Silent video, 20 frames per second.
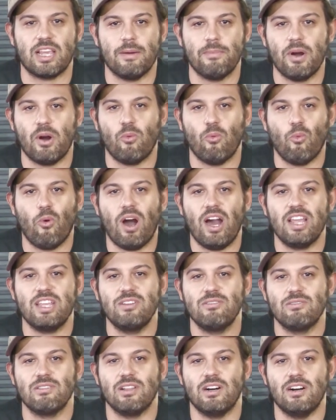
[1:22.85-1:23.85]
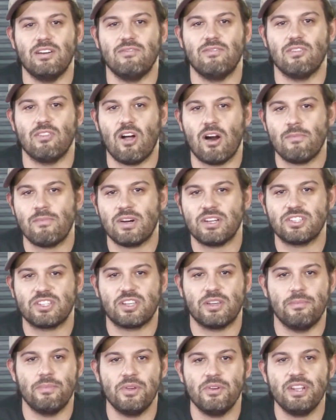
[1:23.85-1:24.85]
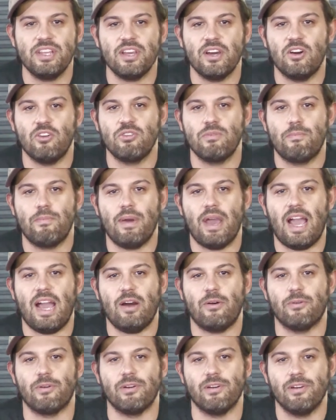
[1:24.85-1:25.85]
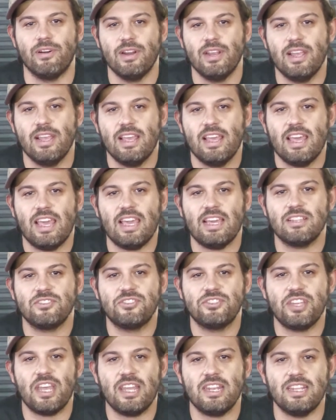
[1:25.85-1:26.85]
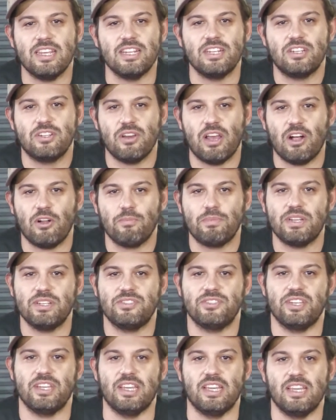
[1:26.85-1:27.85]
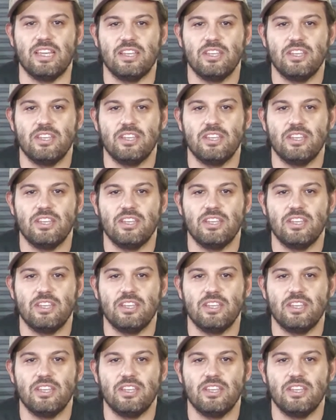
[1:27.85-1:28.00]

about why you love Longmont's community-owned power and send it to LPC.